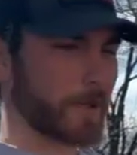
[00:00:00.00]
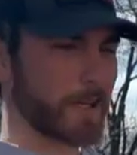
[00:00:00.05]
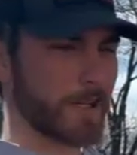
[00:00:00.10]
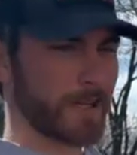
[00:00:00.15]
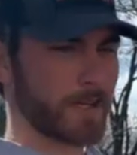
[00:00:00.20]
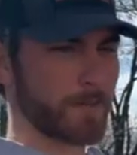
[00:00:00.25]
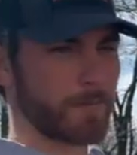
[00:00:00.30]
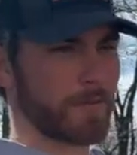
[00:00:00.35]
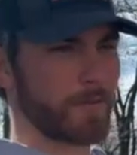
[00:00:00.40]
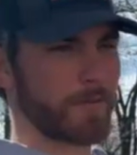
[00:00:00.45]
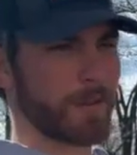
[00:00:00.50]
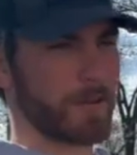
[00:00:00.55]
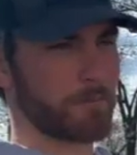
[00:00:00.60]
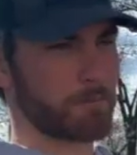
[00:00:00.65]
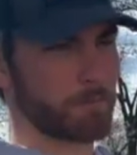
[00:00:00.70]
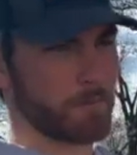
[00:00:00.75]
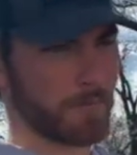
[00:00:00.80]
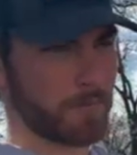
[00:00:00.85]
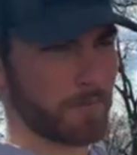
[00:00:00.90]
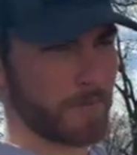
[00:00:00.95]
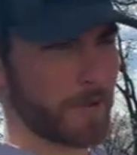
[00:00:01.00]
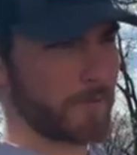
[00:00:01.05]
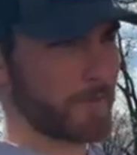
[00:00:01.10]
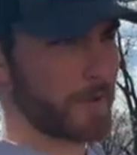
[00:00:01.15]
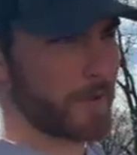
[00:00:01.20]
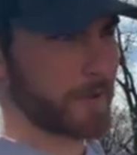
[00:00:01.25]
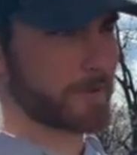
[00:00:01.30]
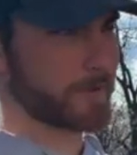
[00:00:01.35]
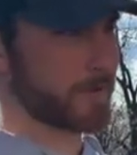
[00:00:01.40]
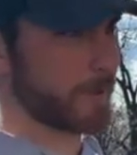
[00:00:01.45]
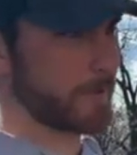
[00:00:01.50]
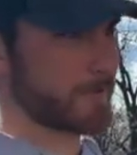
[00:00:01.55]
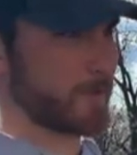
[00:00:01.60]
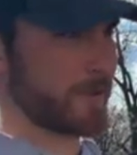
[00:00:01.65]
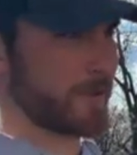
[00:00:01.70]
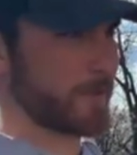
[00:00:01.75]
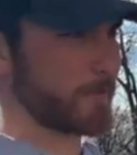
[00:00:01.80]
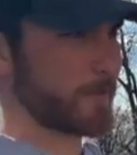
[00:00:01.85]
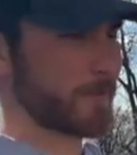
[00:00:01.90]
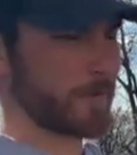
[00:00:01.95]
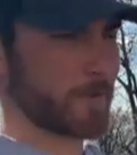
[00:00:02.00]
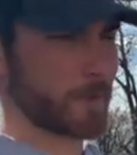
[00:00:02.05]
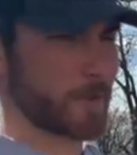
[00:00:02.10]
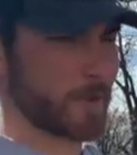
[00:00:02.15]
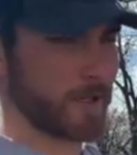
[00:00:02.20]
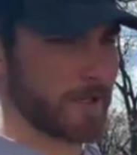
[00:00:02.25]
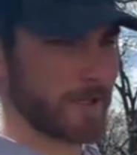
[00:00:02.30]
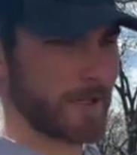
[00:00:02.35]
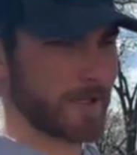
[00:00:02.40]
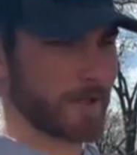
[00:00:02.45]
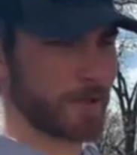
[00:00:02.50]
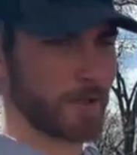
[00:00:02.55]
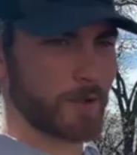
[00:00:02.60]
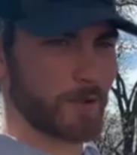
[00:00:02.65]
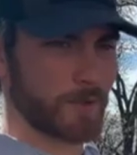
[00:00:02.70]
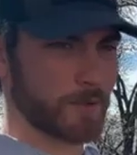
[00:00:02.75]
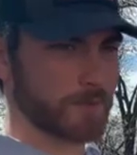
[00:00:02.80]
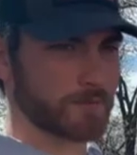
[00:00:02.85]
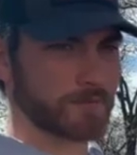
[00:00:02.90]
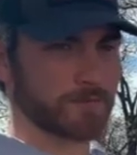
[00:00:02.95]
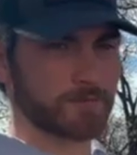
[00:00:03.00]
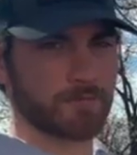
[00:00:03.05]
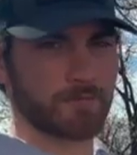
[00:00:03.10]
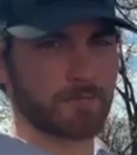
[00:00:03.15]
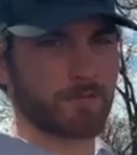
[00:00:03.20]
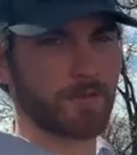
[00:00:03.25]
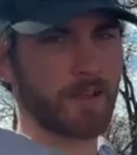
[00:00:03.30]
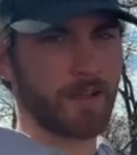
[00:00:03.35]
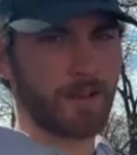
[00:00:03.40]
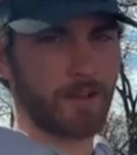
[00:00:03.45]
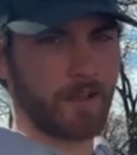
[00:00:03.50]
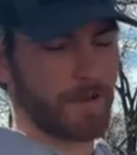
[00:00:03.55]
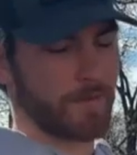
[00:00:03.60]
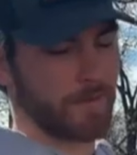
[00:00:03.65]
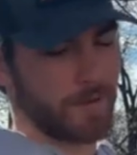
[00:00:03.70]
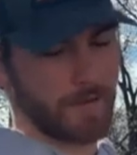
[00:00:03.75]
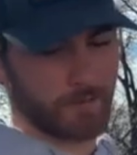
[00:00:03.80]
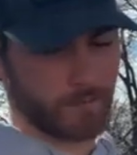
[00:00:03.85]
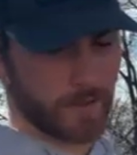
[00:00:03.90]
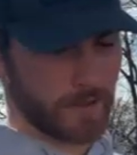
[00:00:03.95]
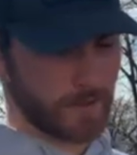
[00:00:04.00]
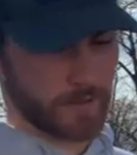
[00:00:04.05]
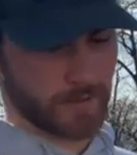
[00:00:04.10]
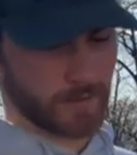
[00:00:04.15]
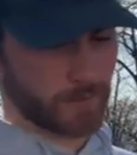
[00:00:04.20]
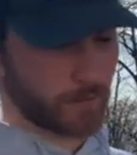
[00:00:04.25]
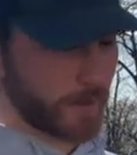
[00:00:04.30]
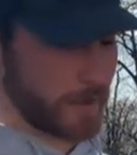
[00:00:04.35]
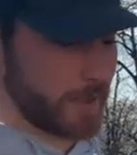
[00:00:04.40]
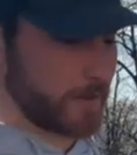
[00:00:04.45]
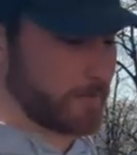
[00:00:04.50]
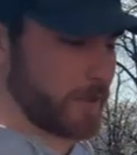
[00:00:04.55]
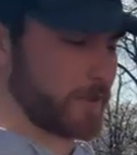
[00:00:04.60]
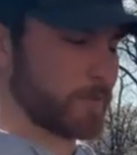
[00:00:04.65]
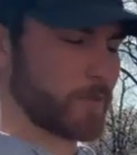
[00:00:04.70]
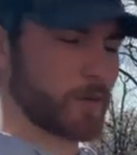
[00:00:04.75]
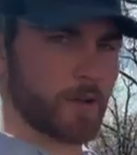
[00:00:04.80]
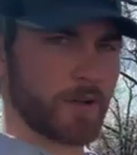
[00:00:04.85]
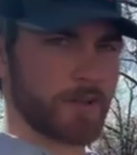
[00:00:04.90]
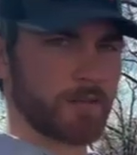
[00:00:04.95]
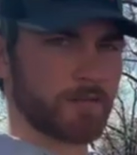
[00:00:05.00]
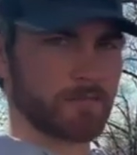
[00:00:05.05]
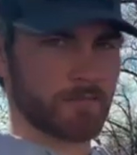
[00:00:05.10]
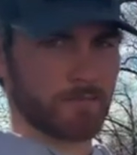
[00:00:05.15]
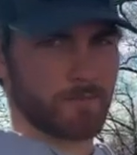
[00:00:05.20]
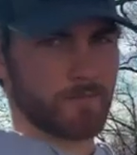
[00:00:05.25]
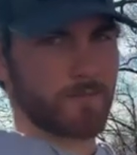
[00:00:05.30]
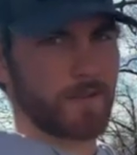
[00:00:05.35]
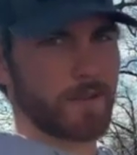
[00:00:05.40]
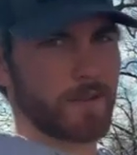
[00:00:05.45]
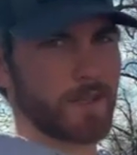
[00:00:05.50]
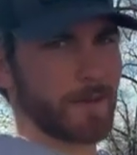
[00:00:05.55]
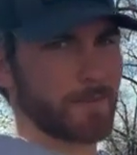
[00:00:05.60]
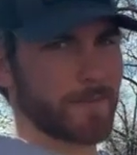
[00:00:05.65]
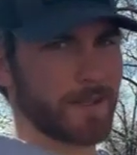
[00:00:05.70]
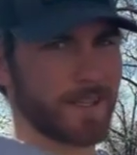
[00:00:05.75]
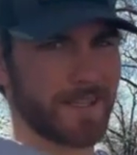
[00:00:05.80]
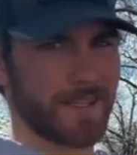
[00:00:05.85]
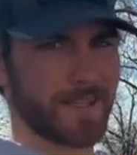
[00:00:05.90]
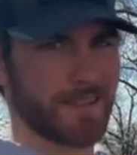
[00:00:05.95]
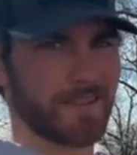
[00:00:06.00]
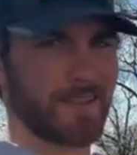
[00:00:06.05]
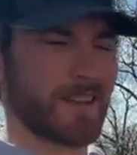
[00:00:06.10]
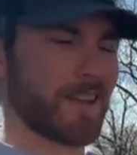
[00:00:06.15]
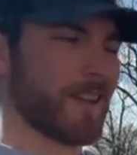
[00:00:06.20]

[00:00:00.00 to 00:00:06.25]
it up and we'd fall asleep before it got cold, and then we'd just wake up in the morning, fill it up again.